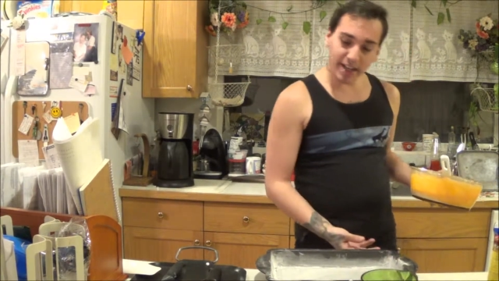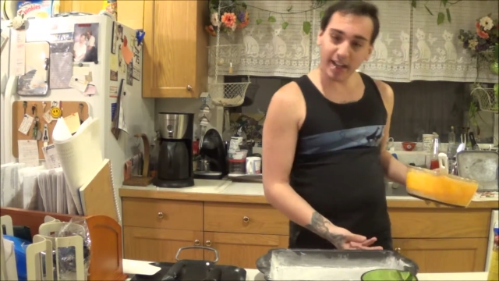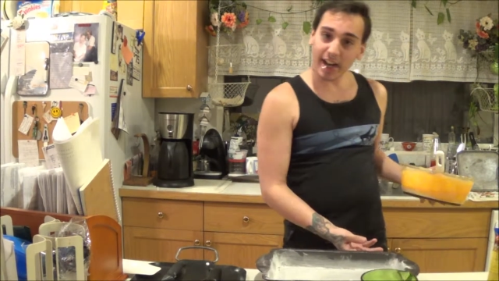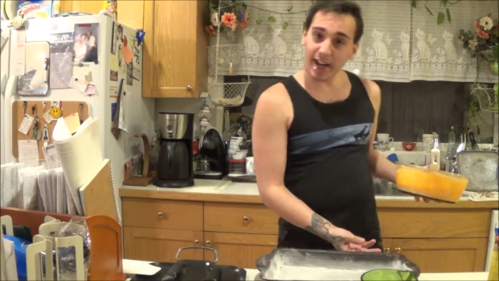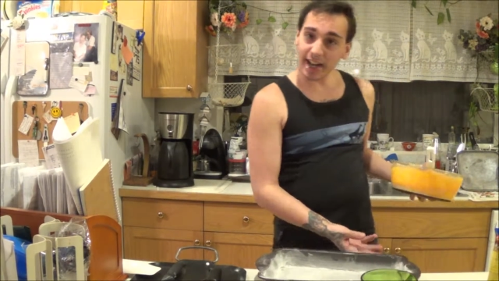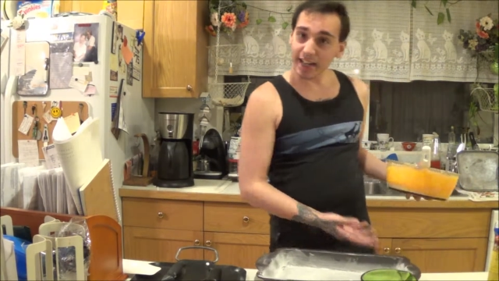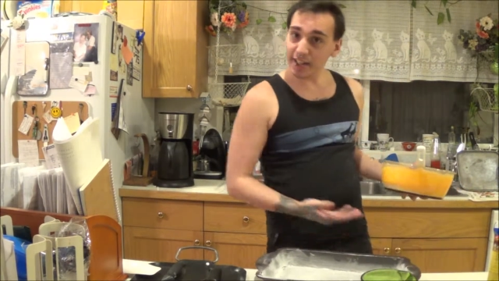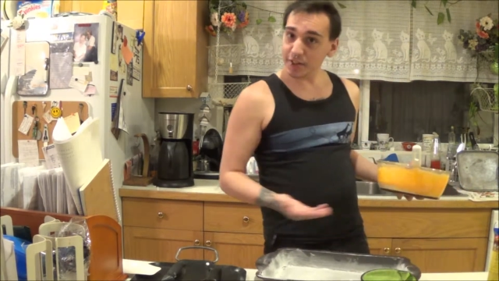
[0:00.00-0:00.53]

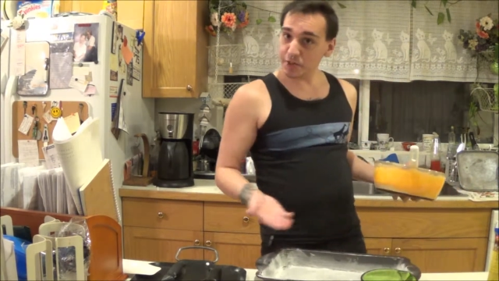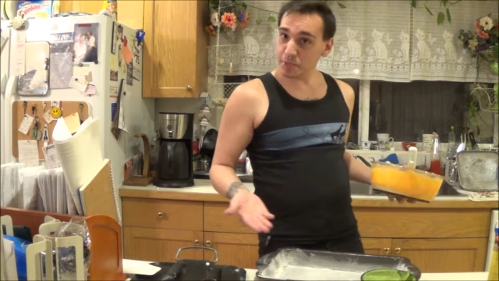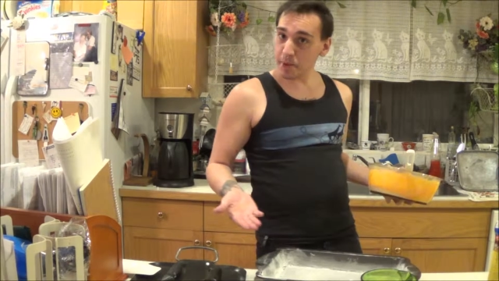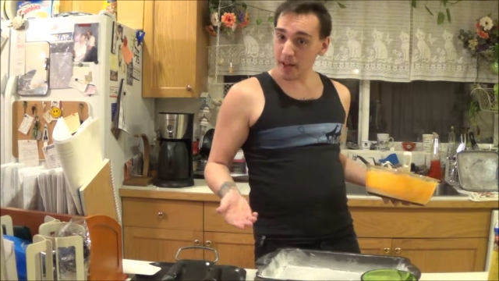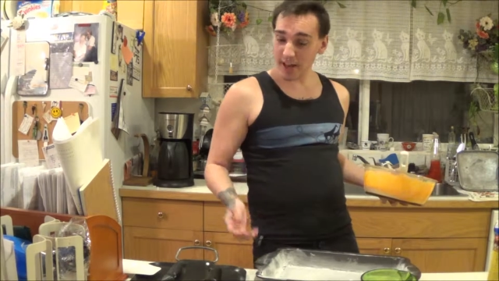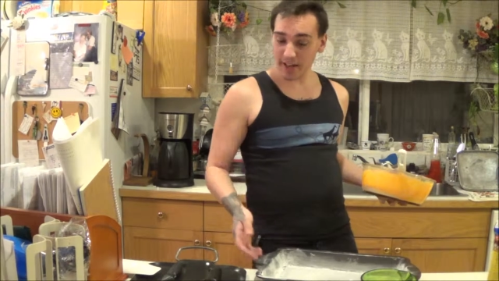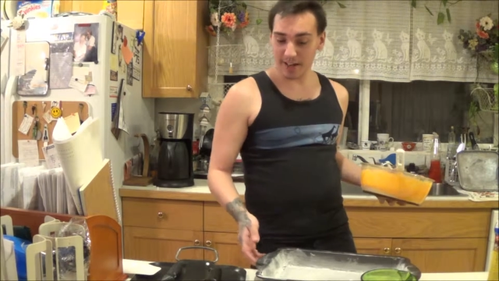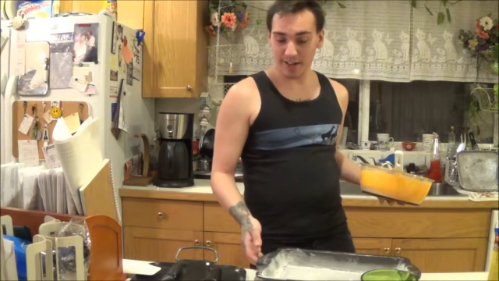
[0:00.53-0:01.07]
9 inch
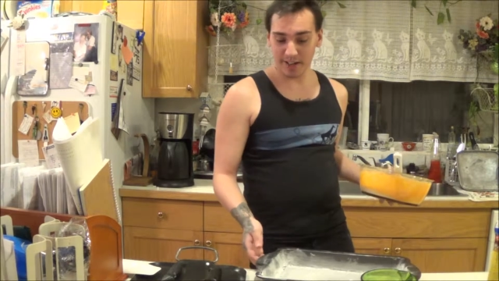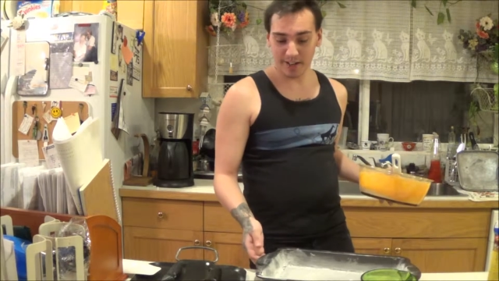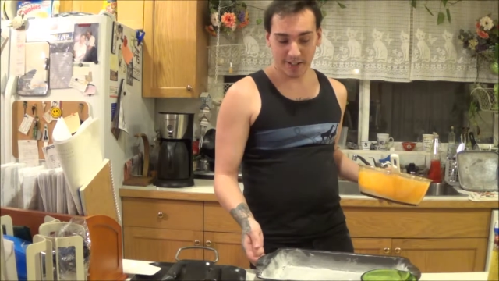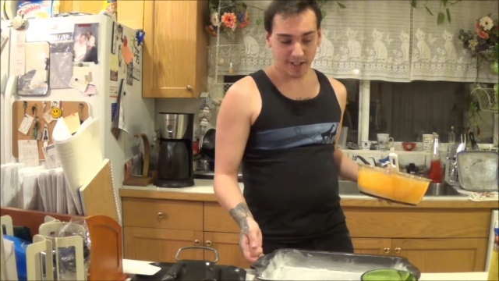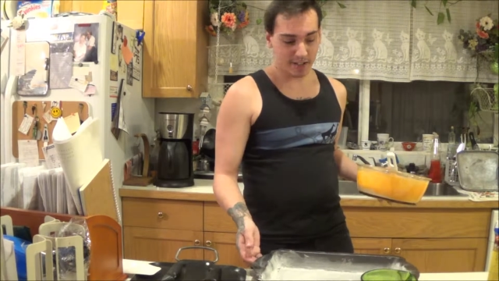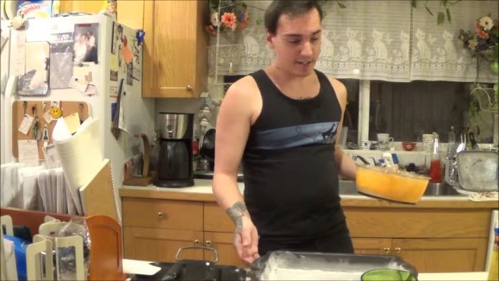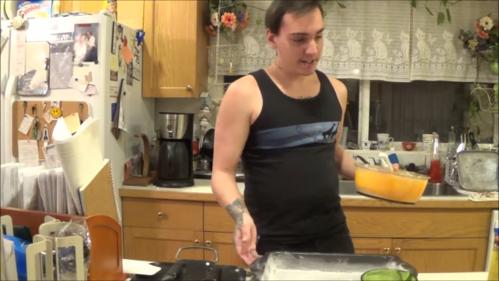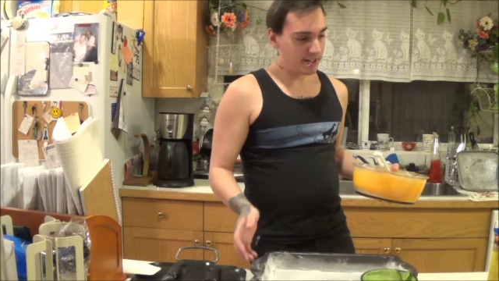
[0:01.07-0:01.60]
pan.
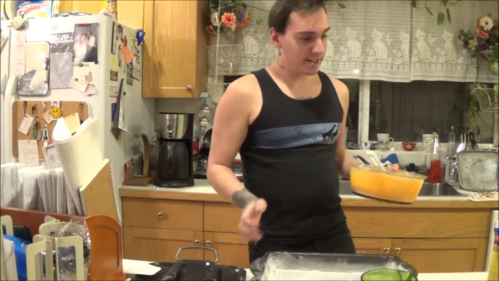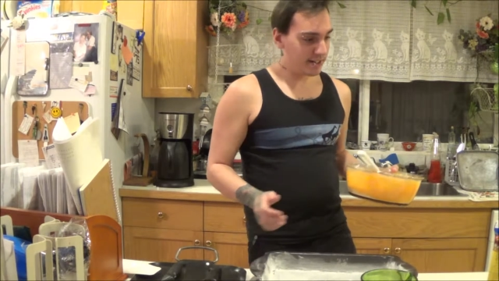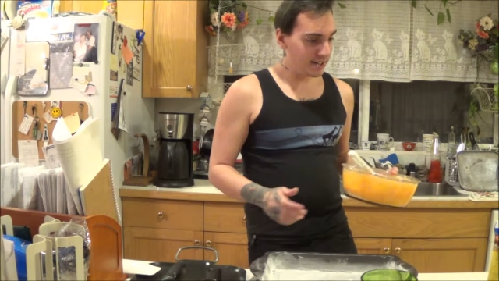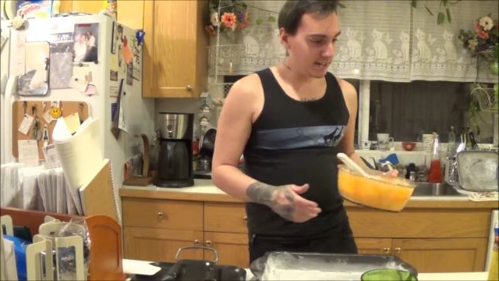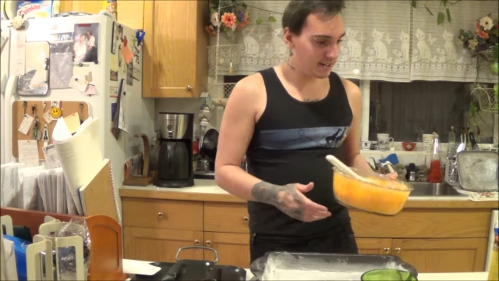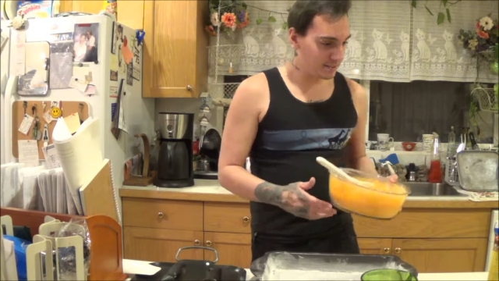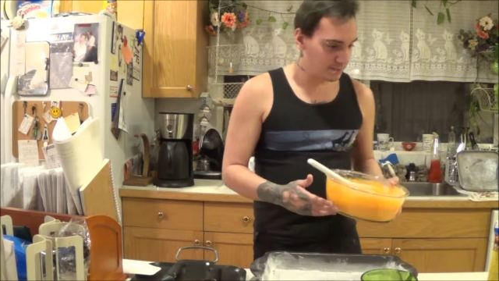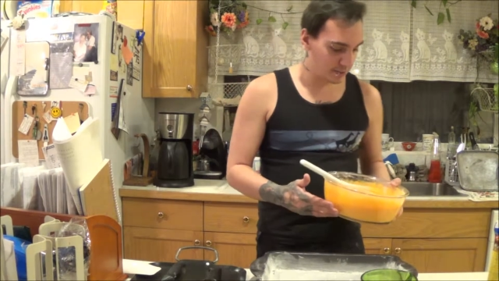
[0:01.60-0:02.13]
I
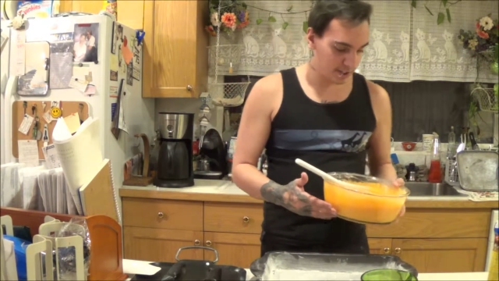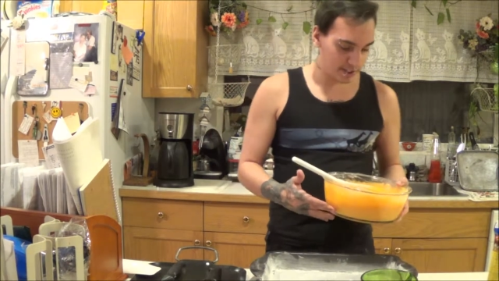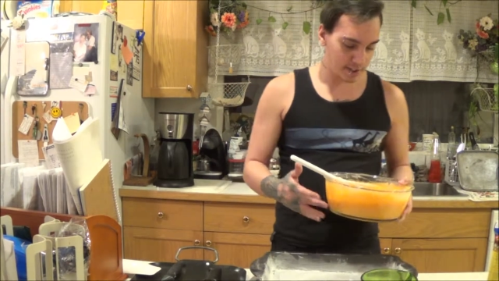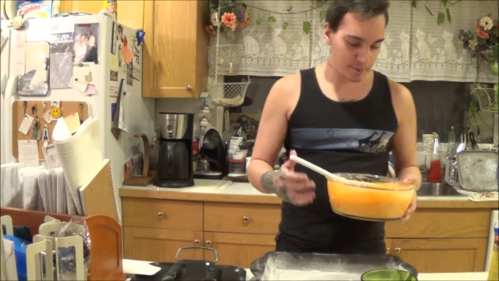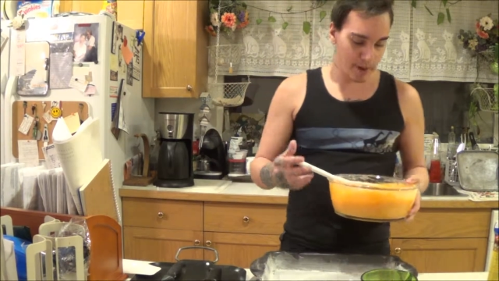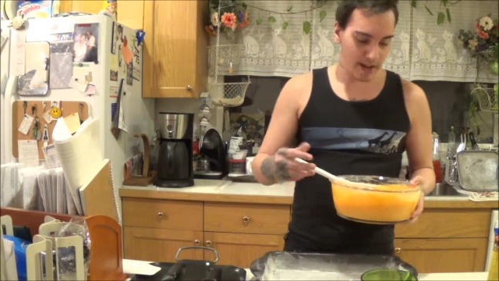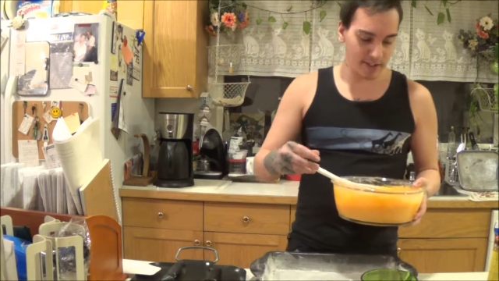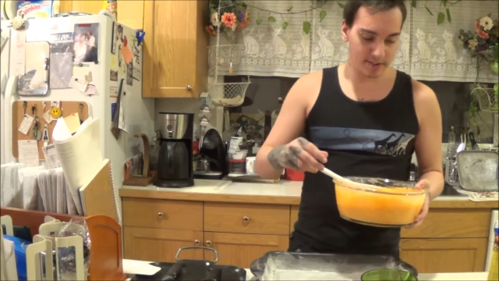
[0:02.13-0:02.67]
know, fucking
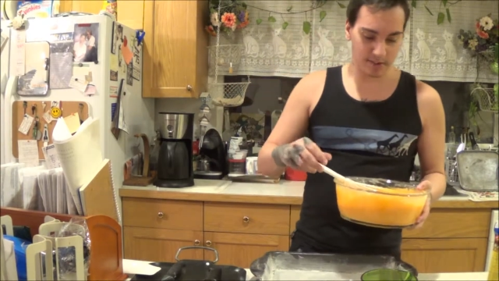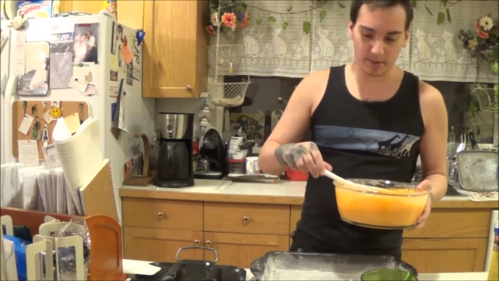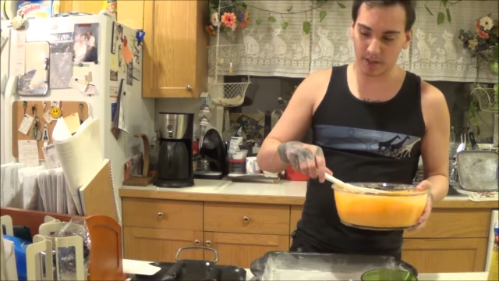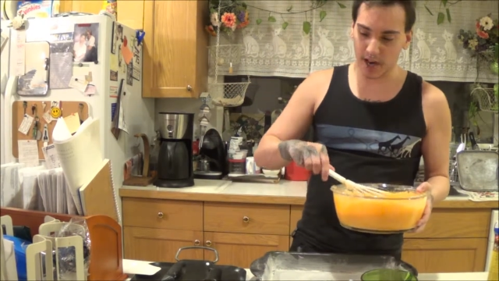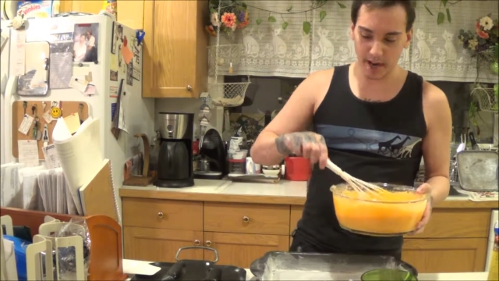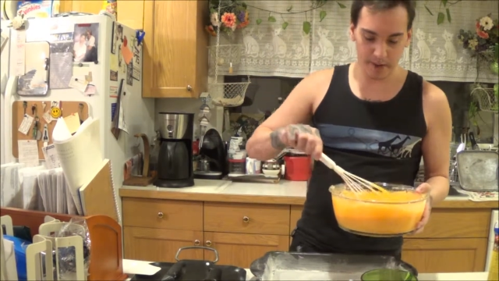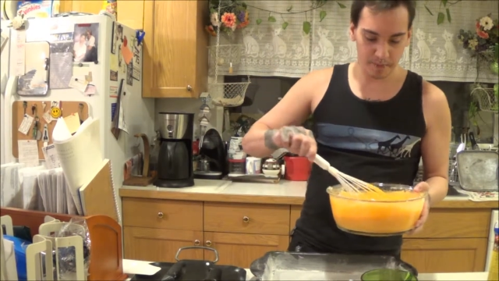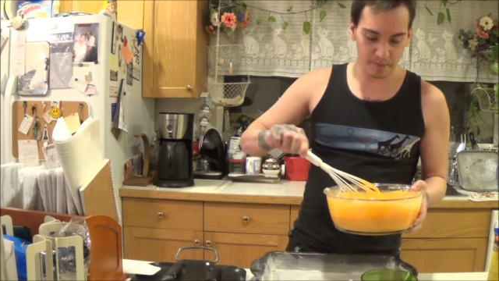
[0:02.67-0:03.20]
amazing,
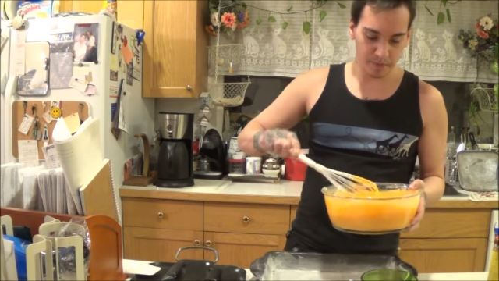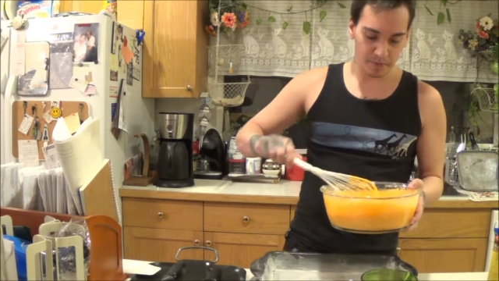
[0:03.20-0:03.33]
right?